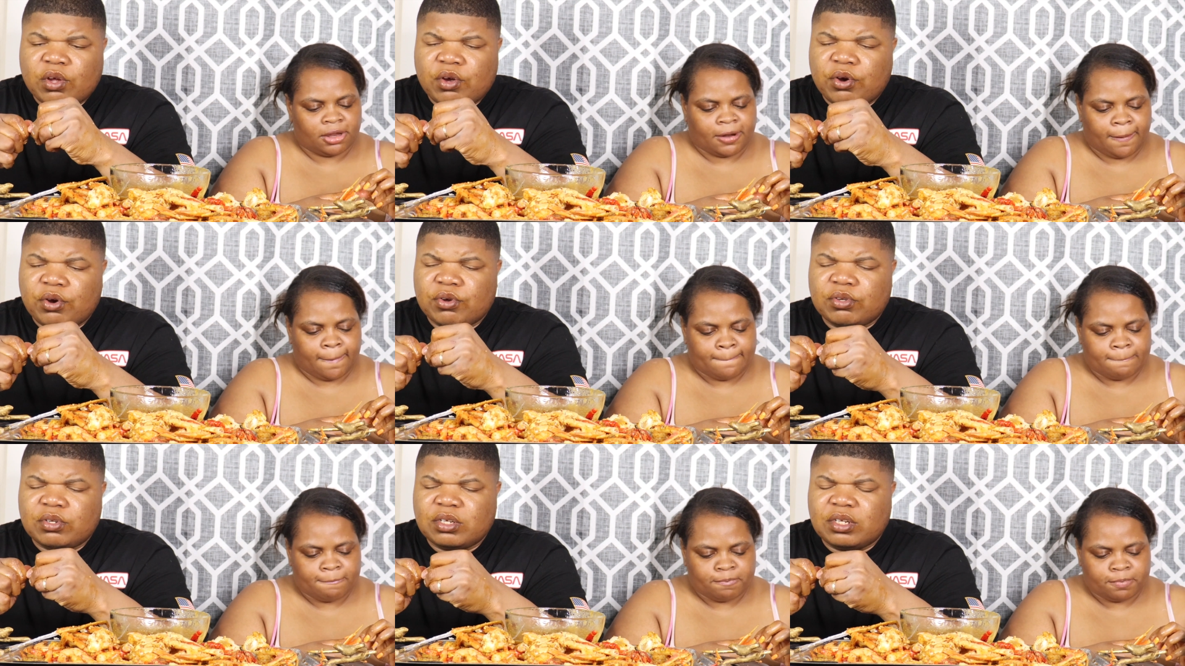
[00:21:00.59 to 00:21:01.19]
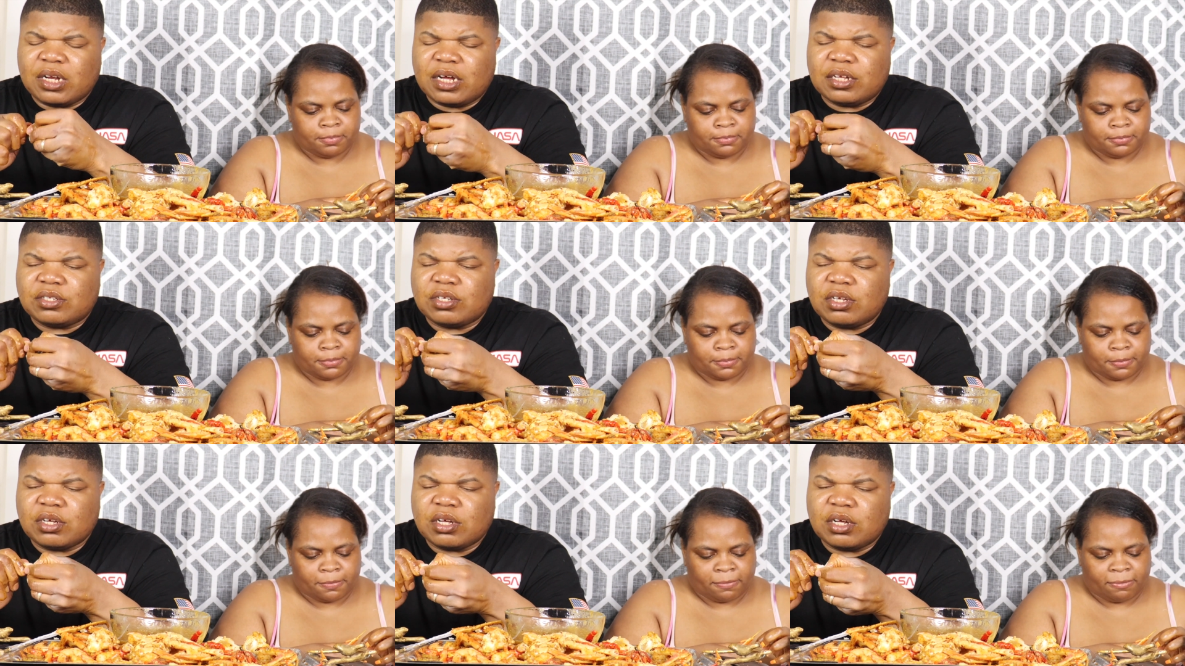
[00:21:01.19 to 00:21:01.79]
Speaker 1: early
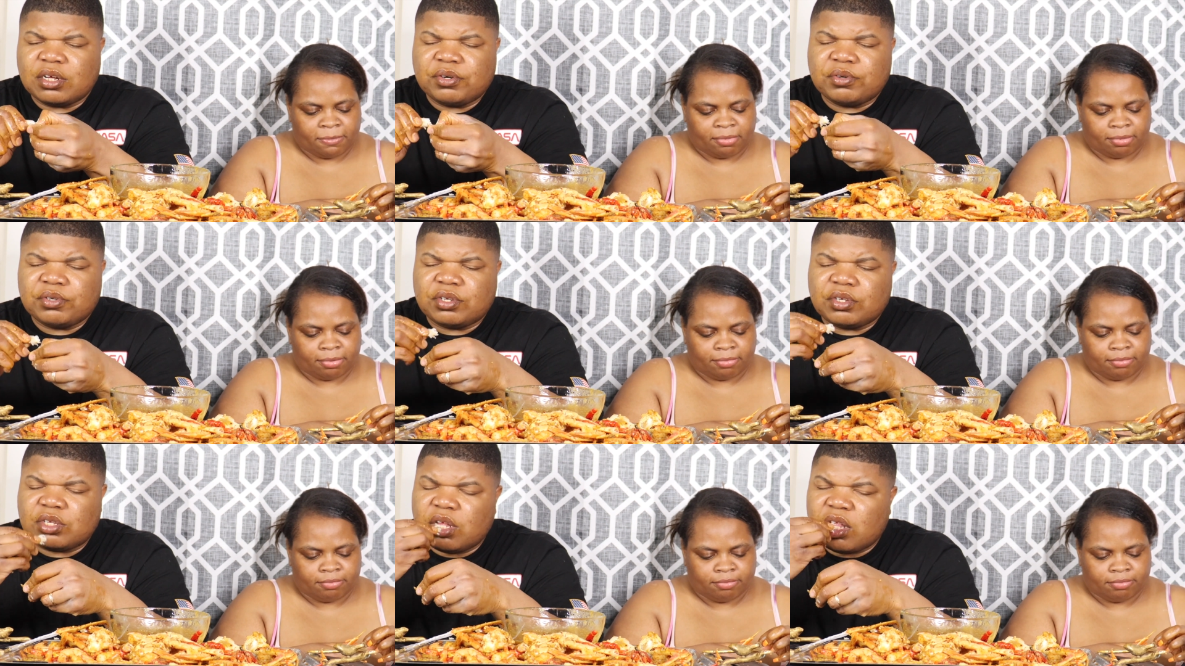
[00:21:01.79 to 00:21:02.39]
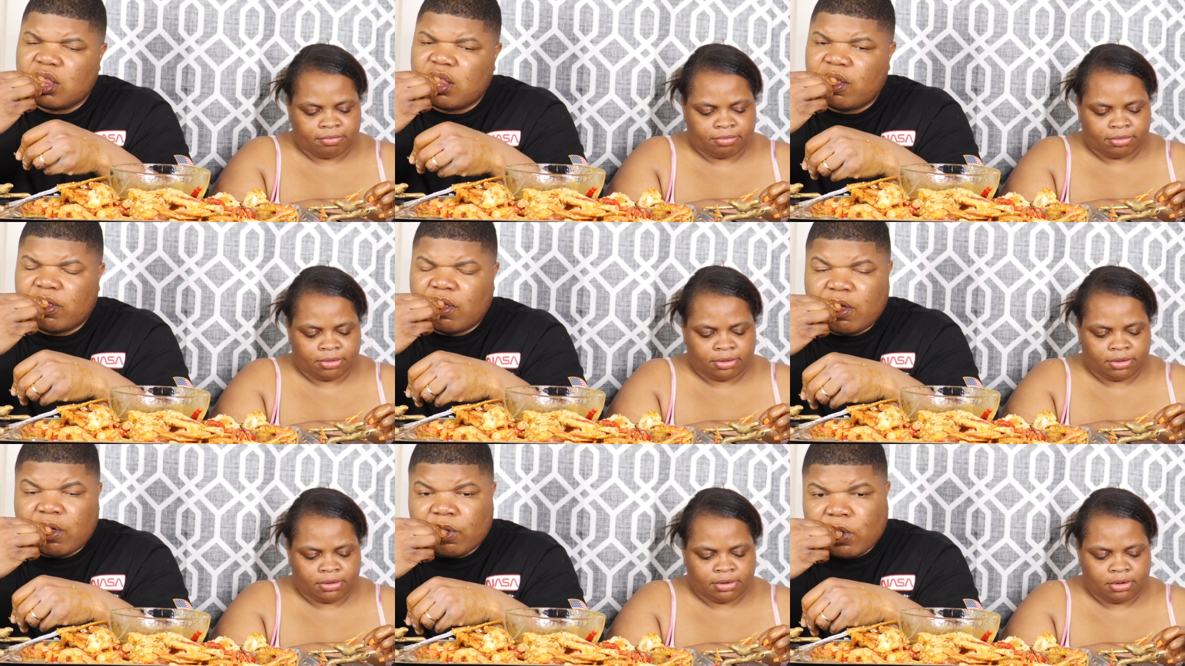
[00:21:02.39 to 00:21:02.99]
nineteen hundreds or something like
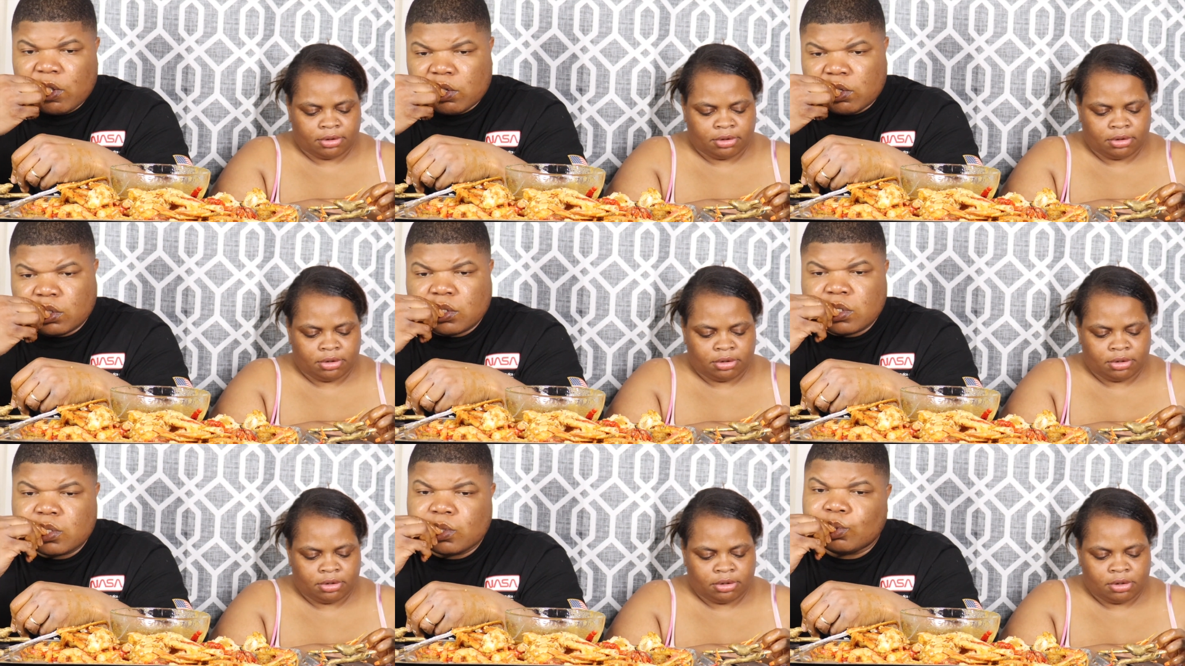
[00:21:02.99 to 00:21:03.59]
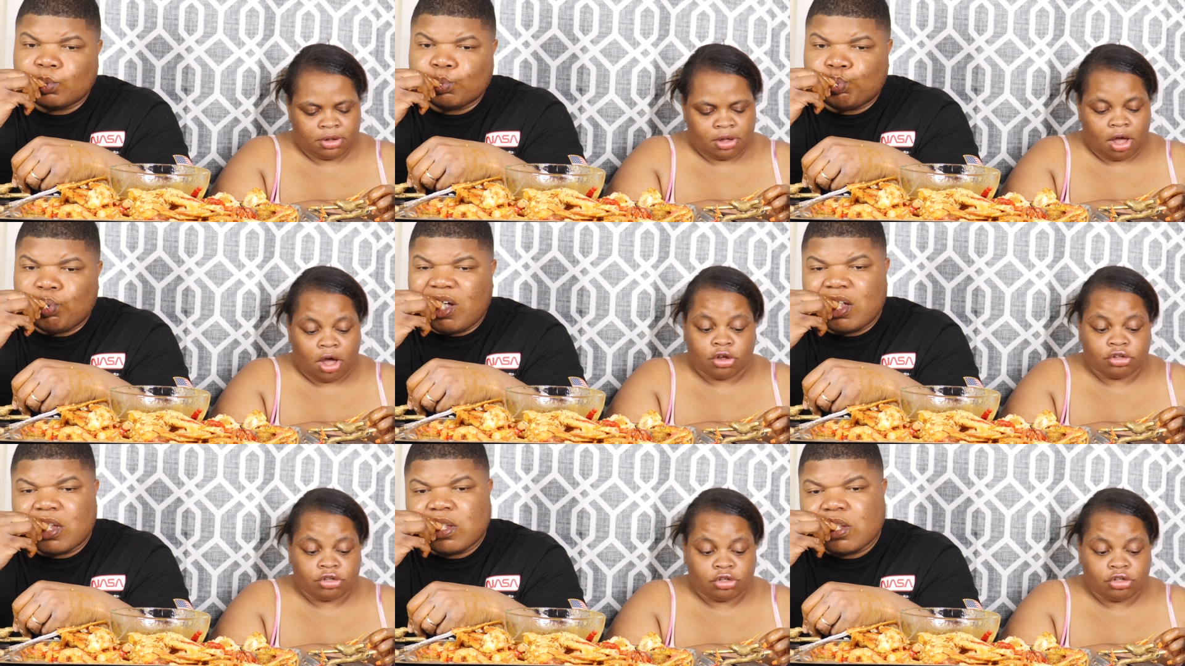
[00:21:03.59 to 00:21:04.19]
that.
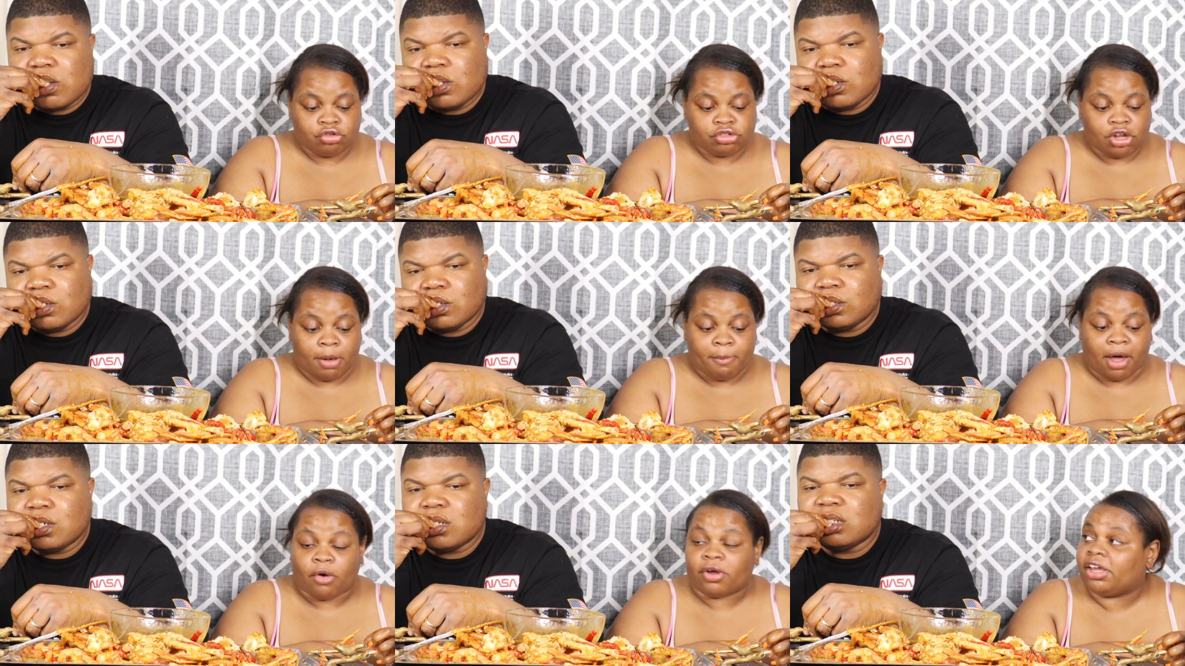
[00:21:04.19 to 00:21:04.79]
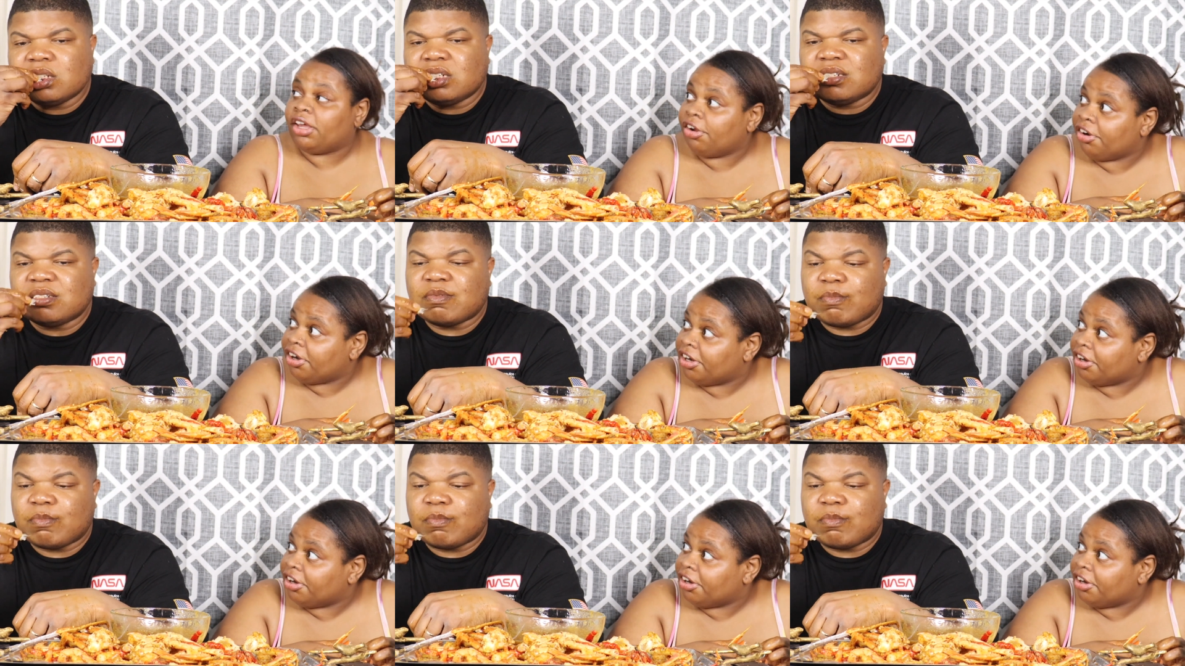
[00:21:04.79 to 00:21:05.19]
But
Speaker 2: I mean, you talking about here